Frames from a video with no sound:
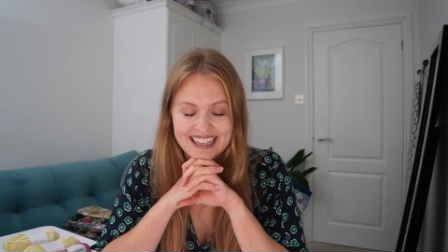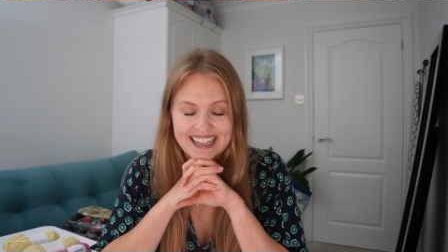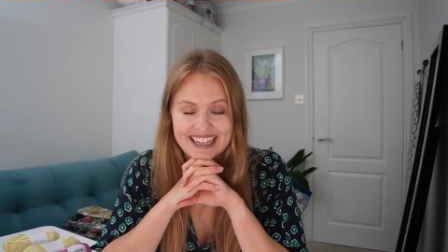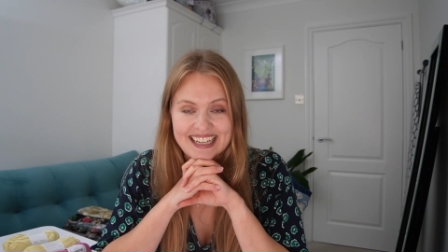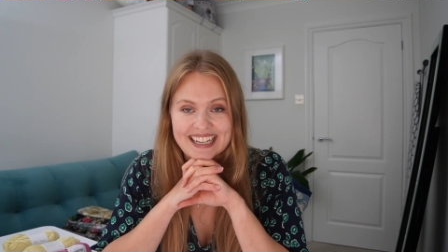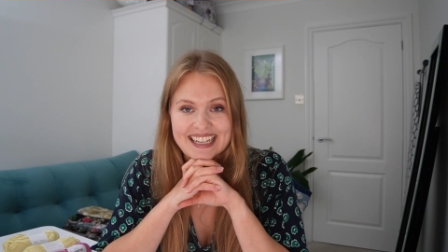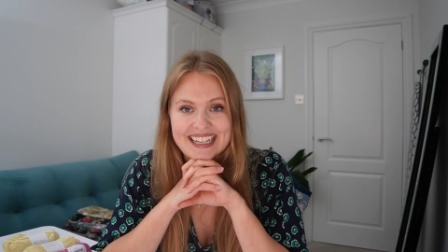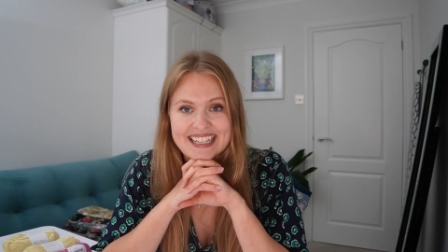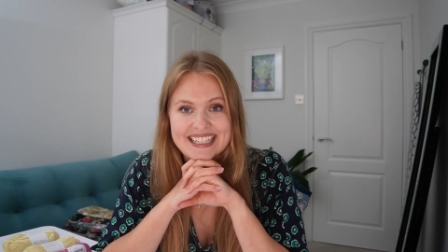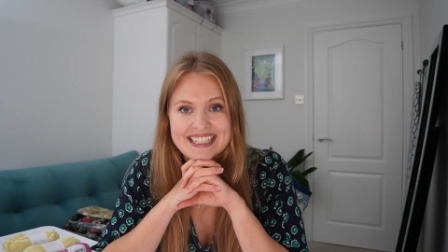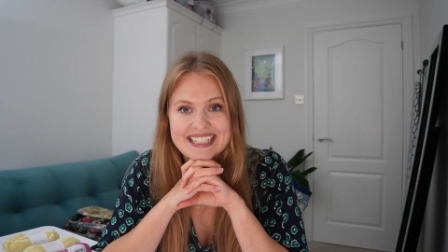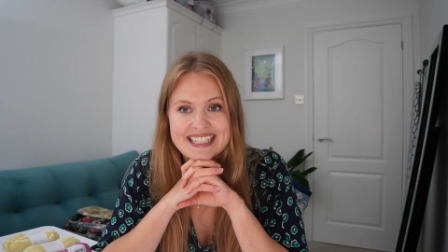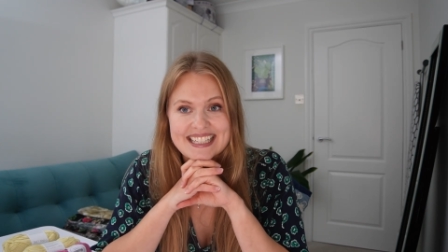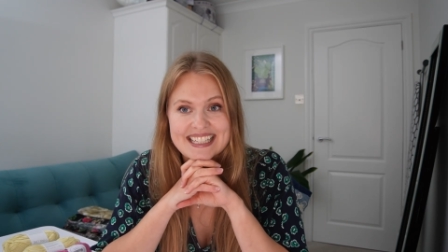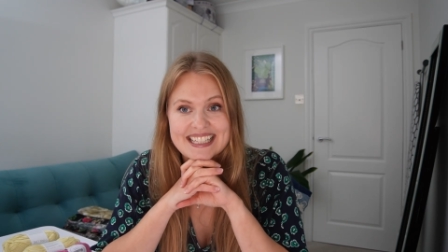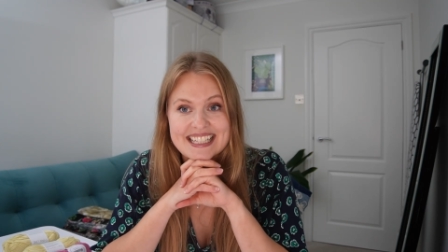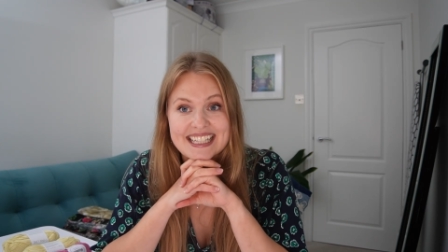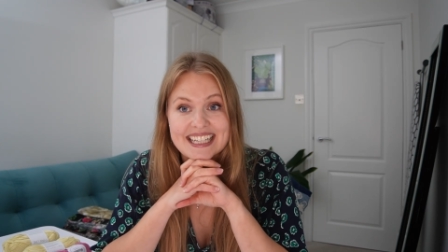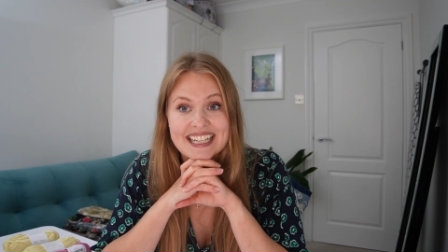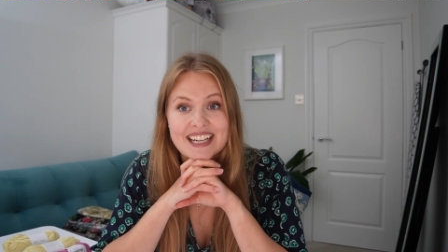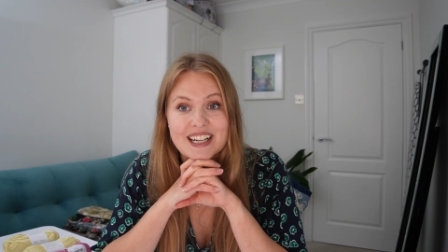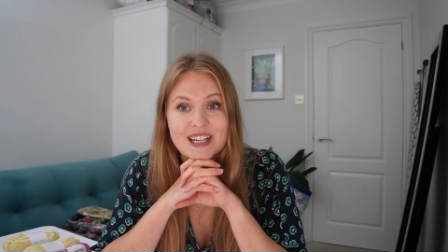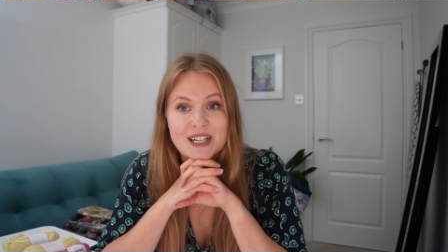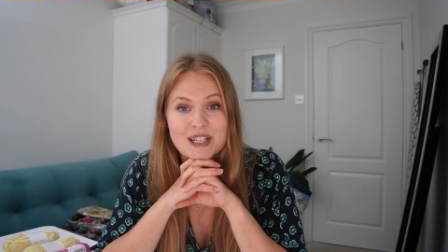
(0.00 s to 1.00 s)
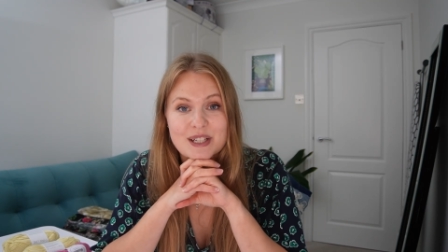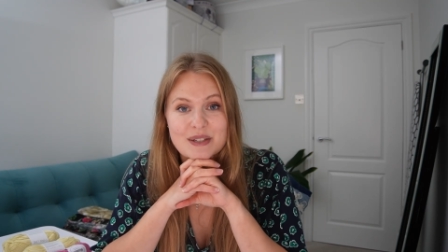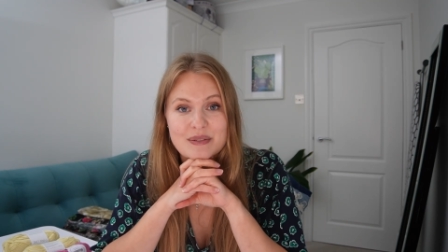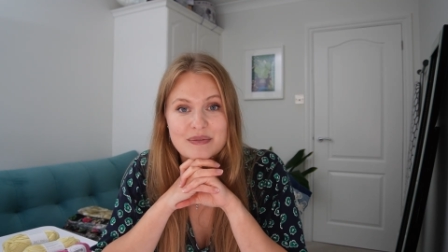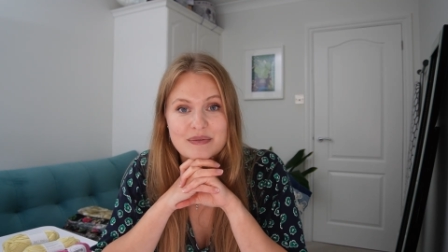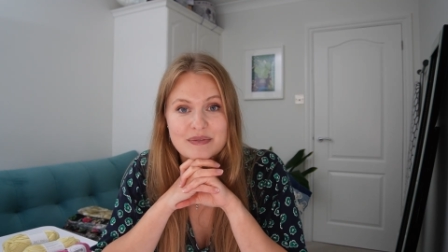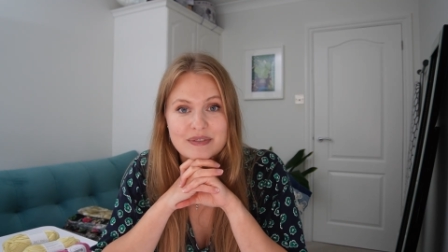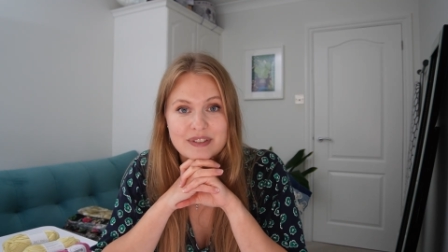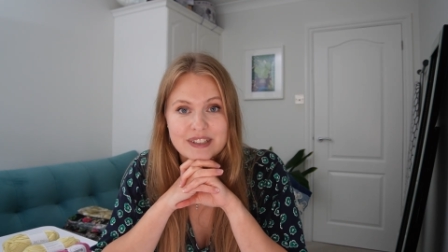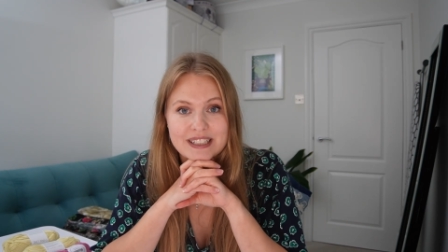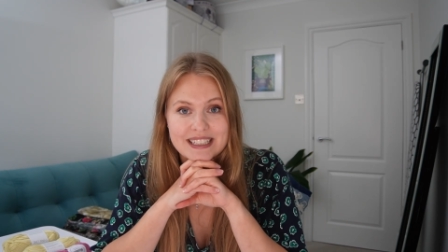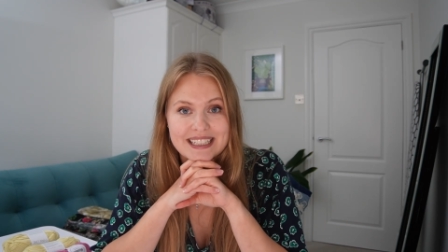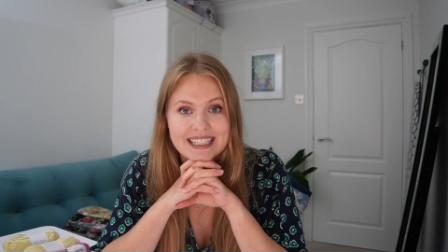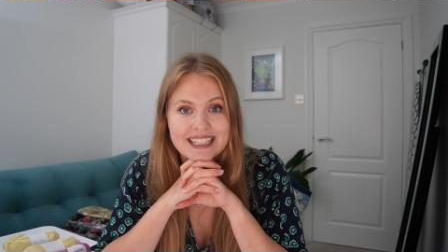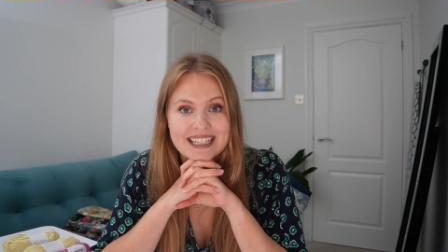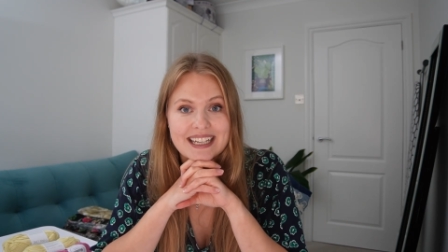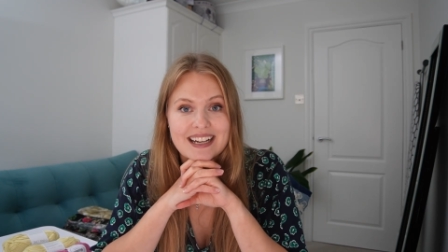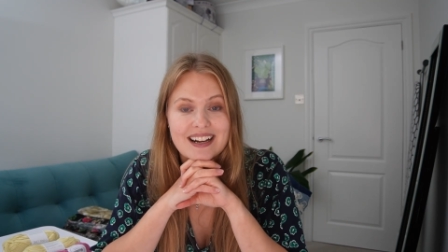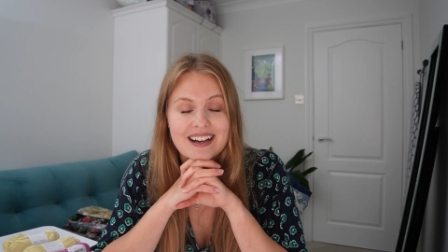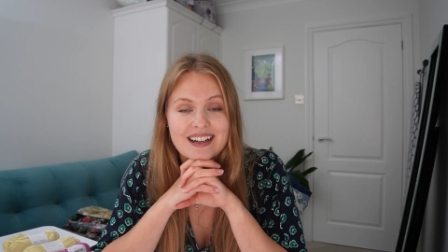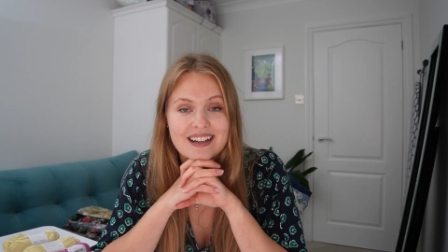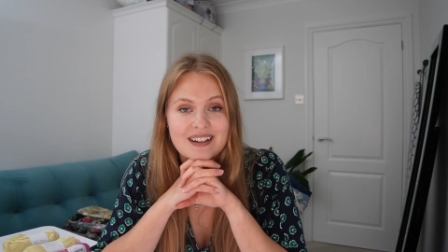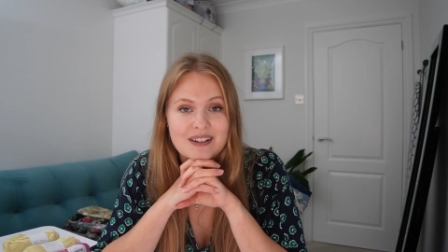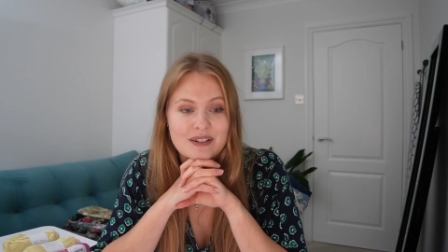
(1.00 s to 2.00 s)
and
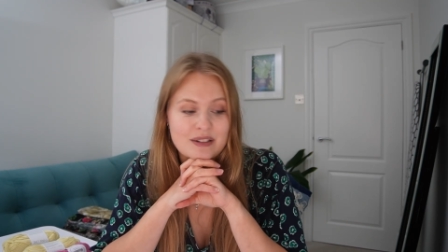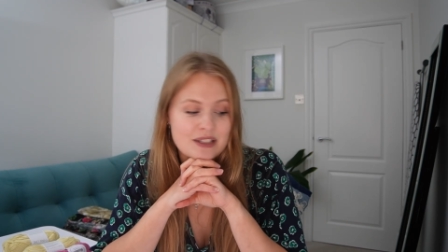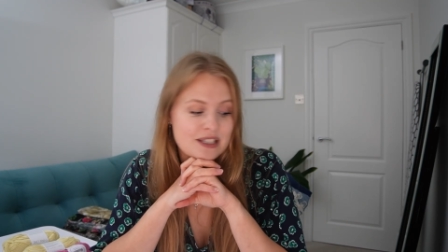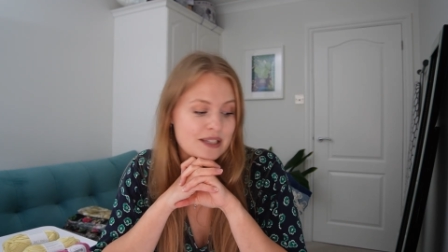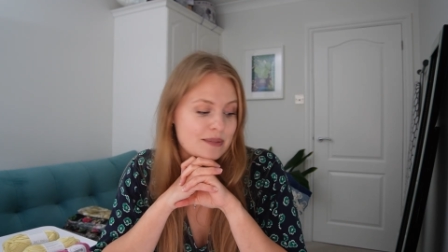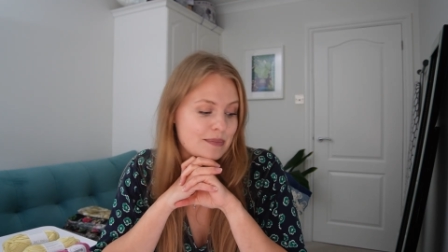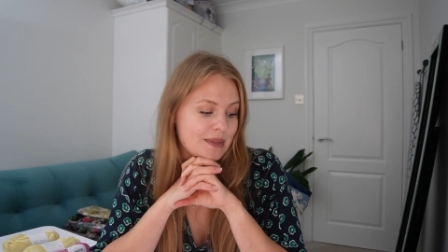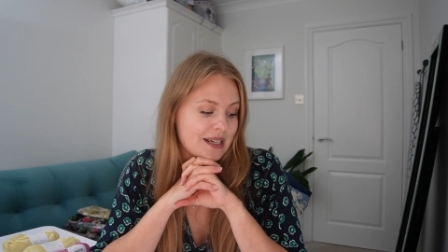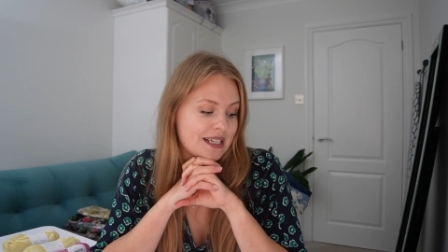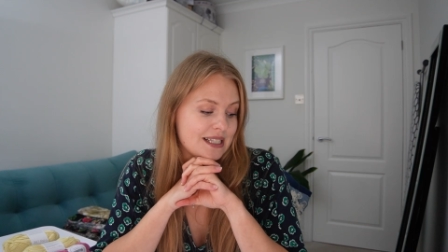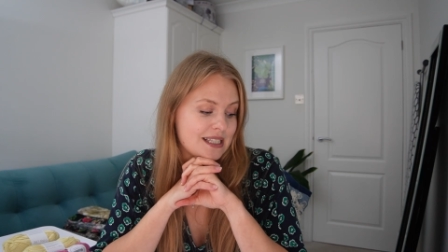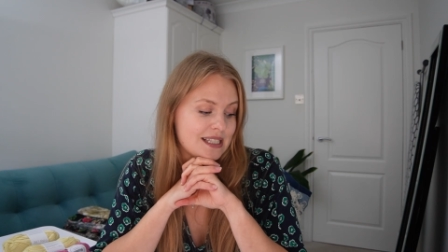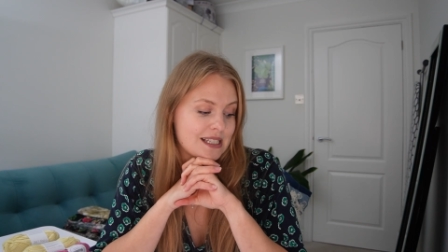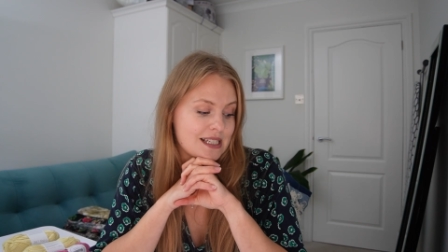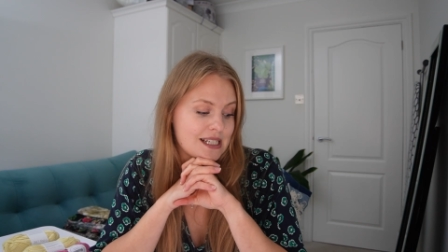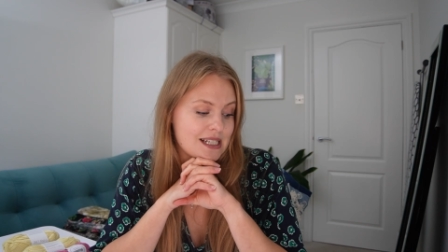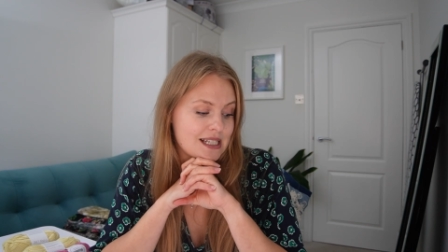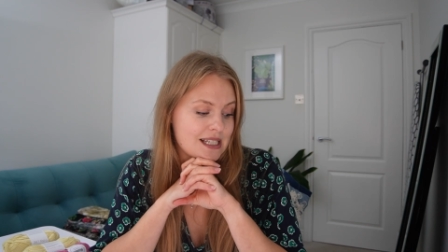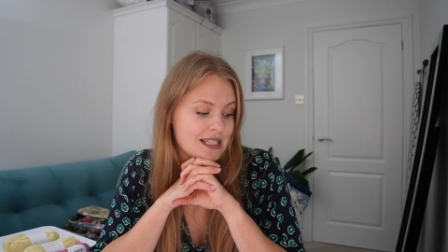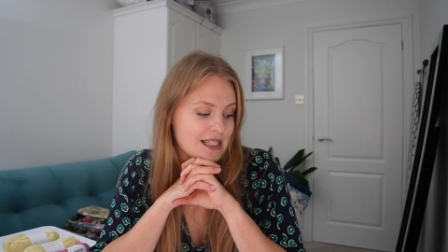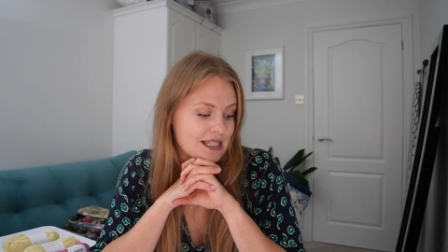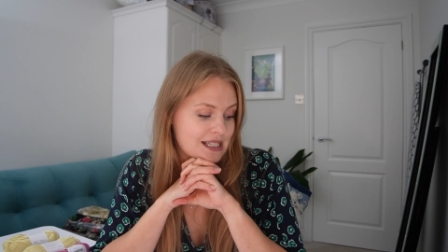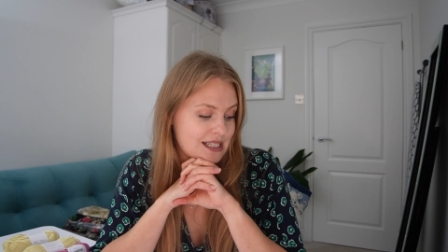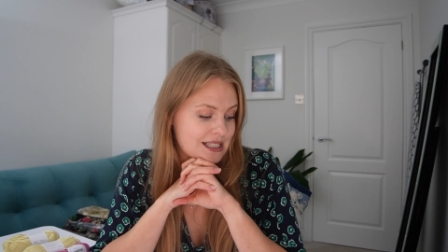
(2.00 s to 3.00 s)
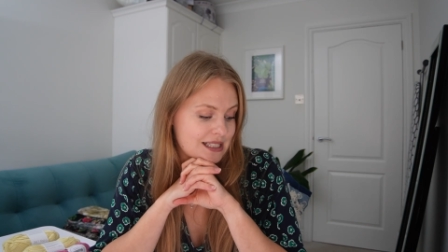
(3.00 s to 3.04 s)
hopefully I'll smash it.